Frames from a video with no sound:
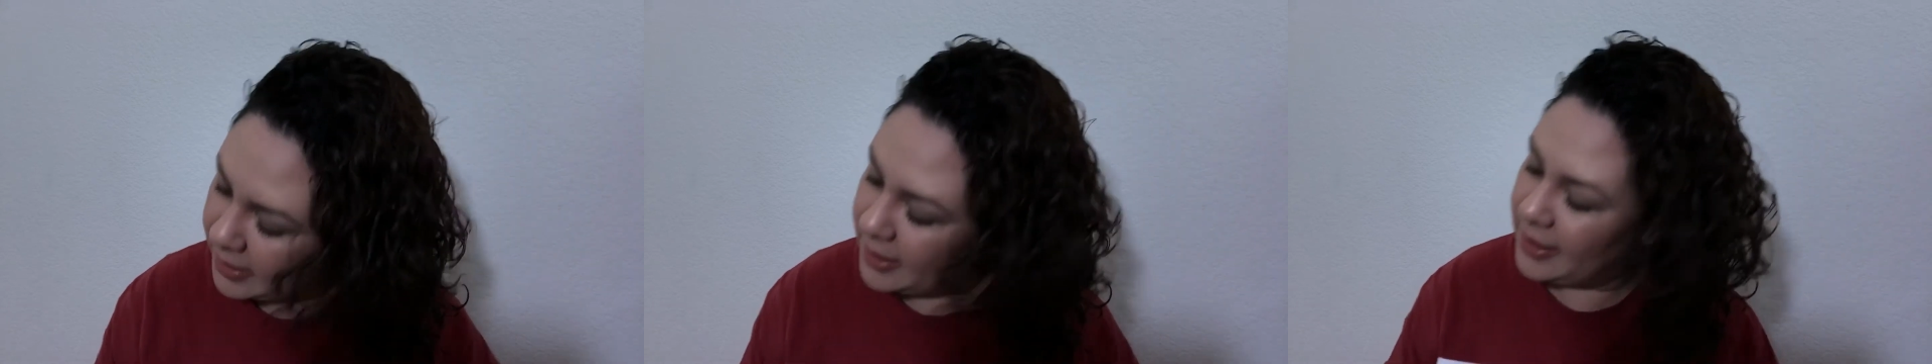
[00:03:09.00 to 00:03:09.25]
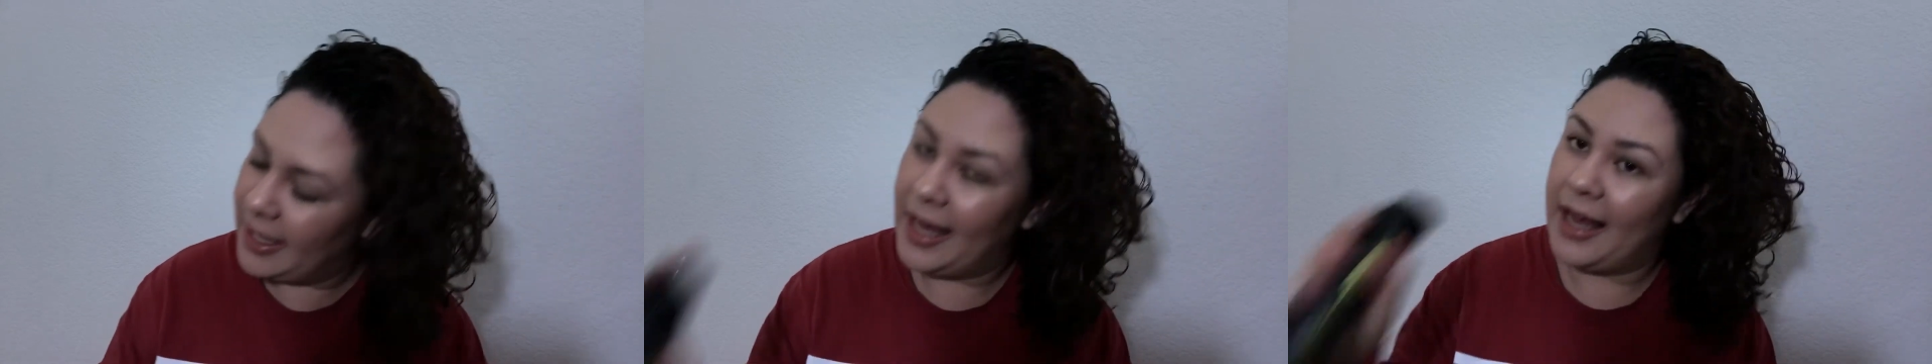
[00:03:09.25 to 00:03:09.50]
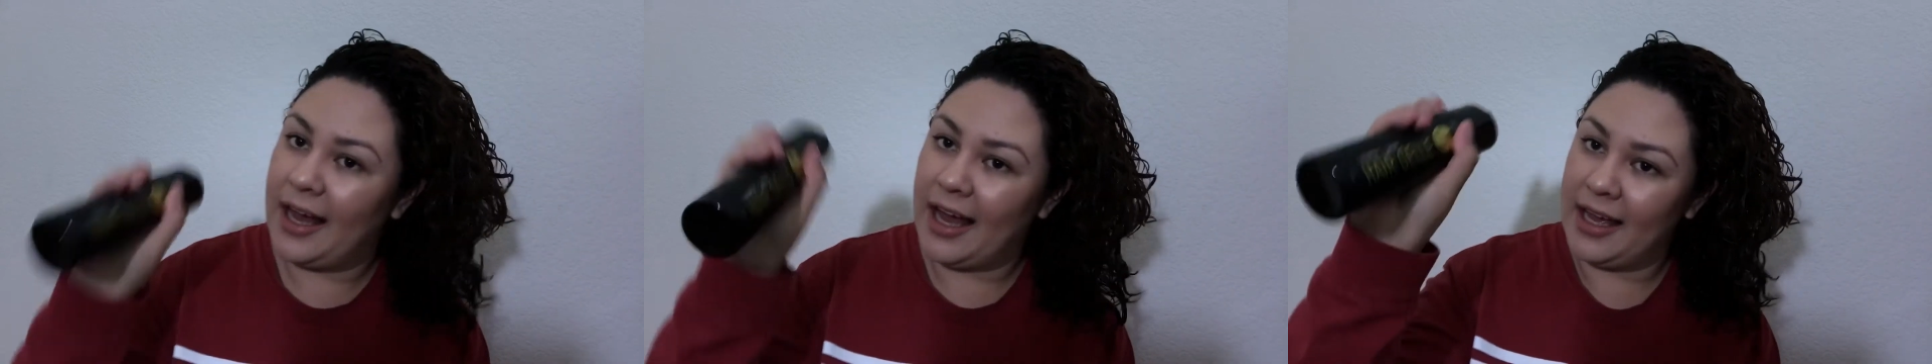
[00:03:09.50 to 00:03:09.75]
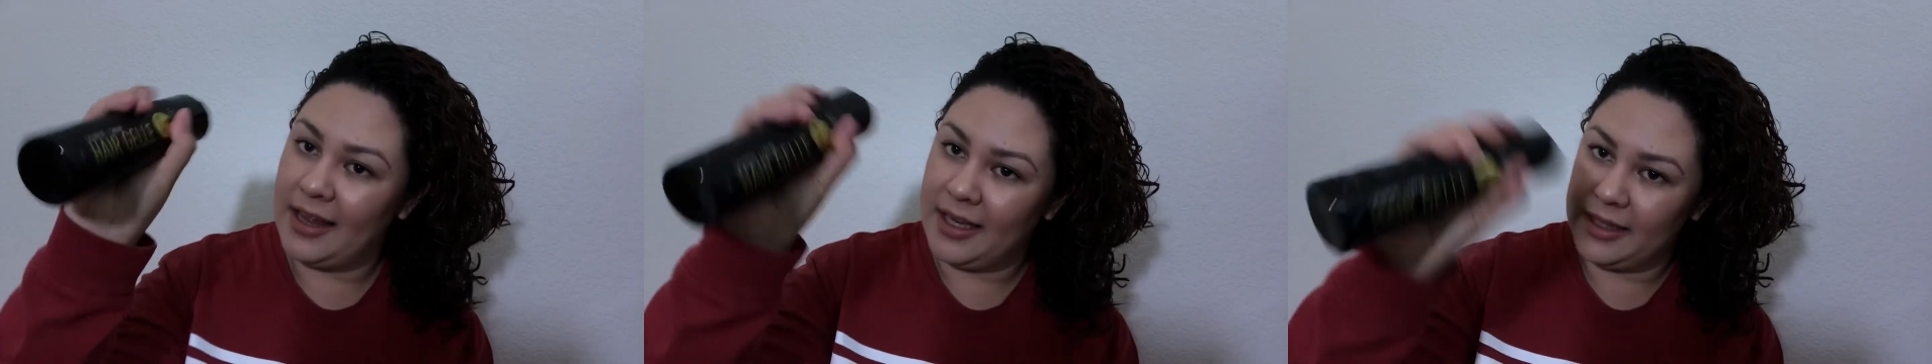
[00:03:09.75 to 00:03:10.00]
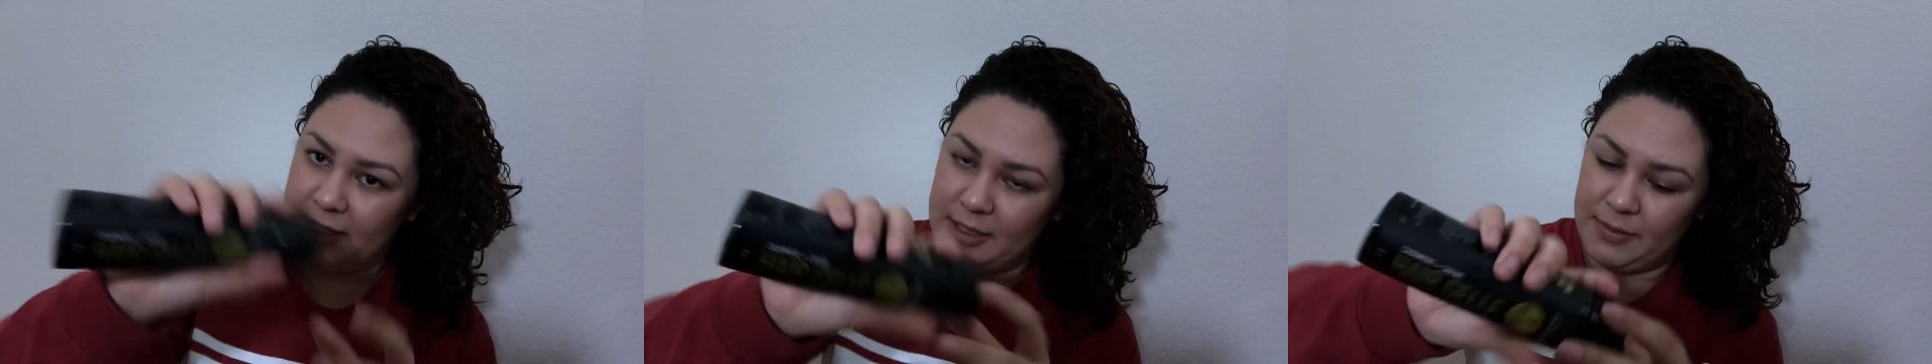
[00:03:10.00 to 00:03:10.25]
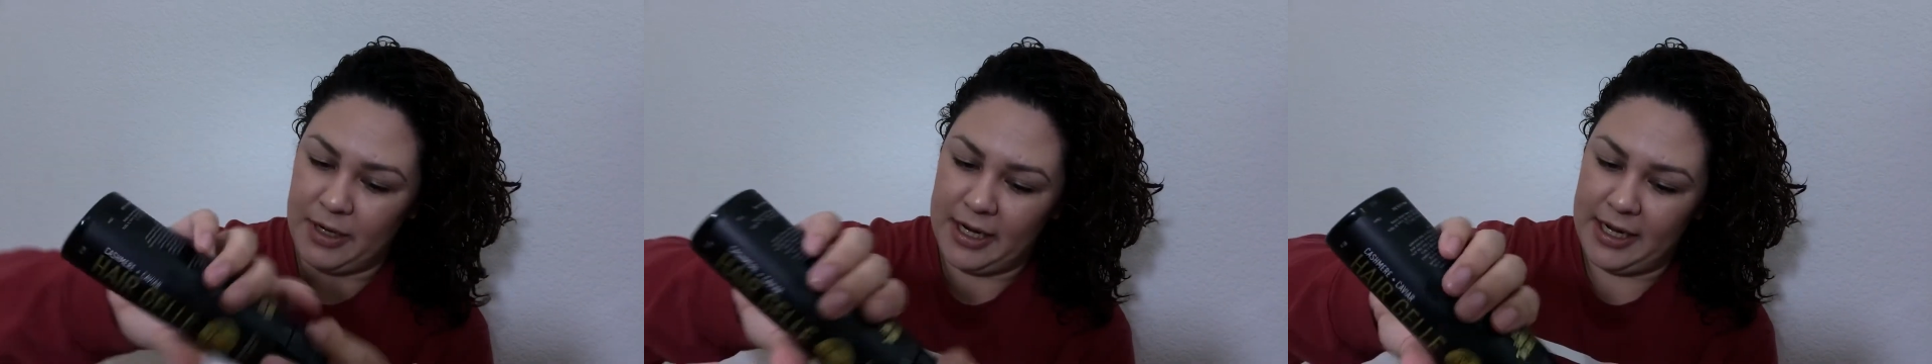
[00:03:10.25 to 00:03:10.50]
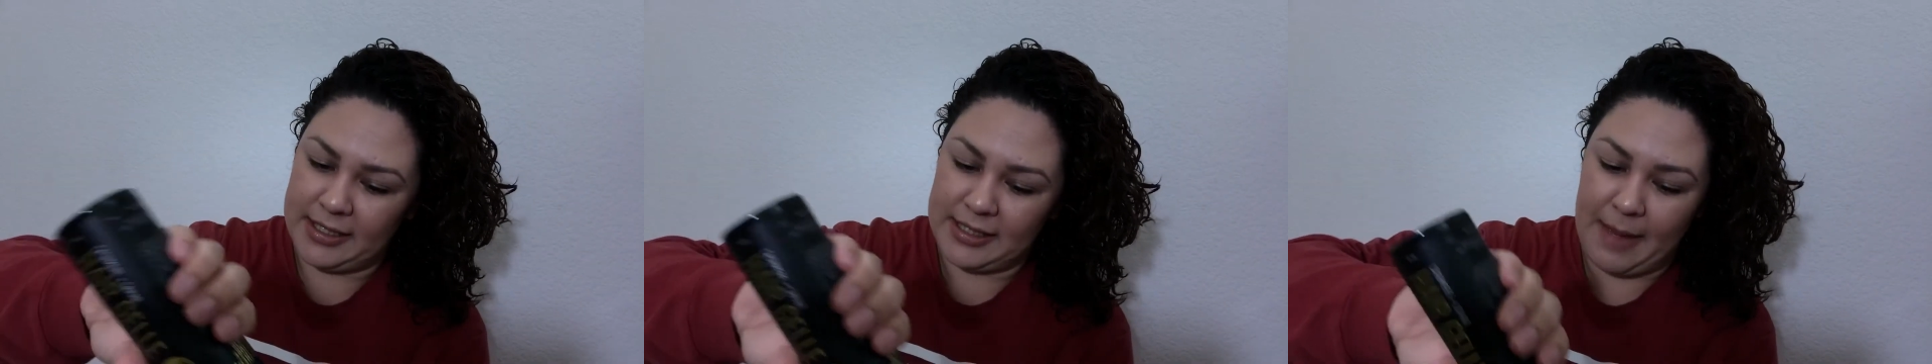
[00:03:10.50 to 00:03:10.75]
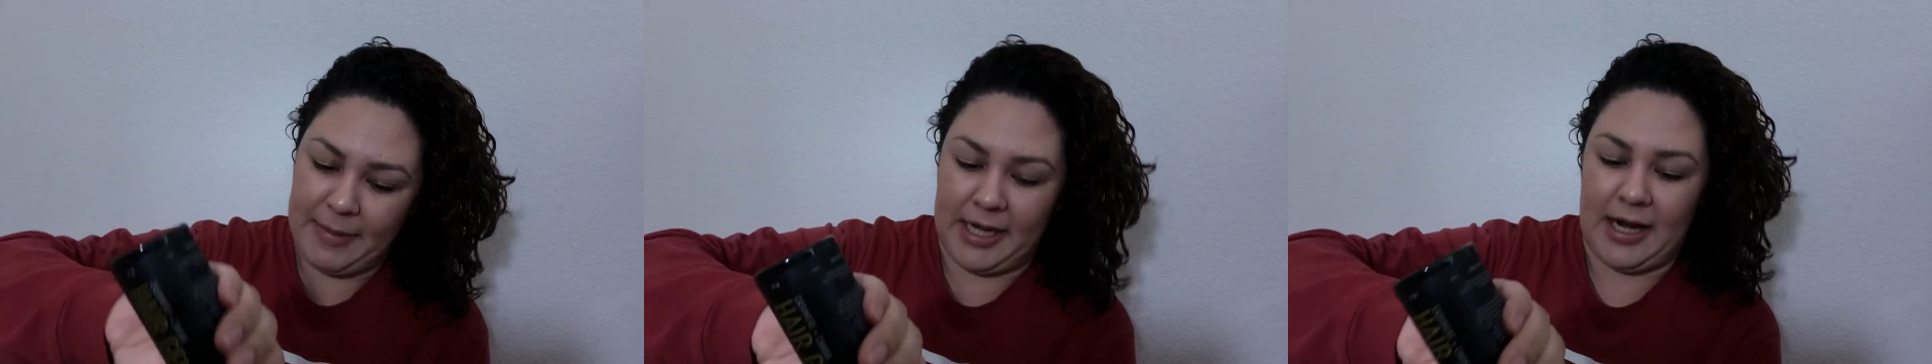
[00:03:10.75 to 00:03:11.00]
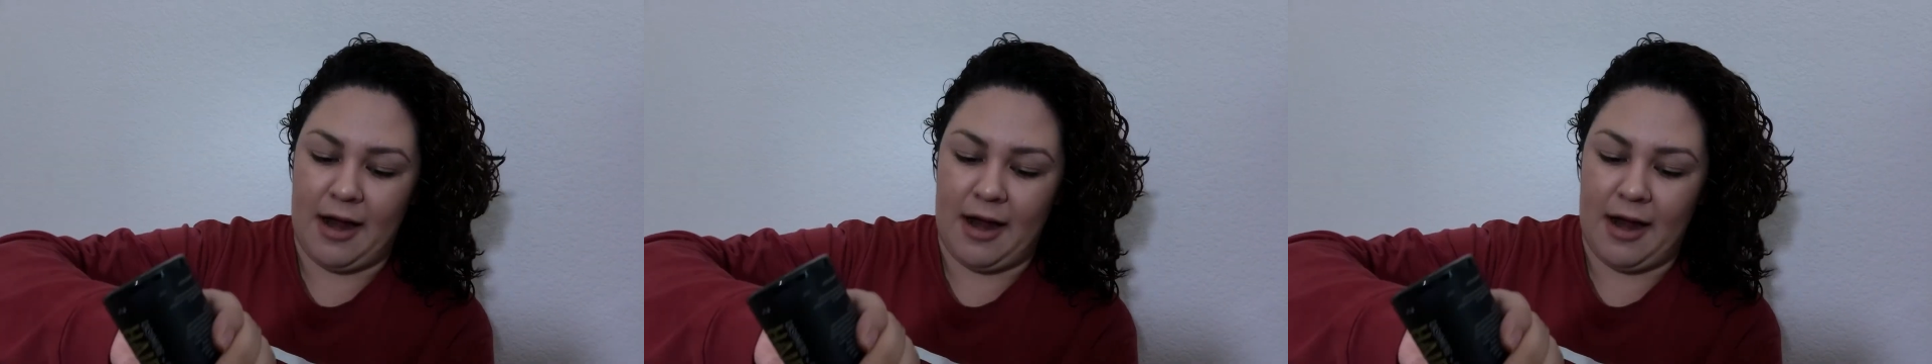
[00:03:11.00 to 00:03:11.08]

Yeah, I like this product. I mean,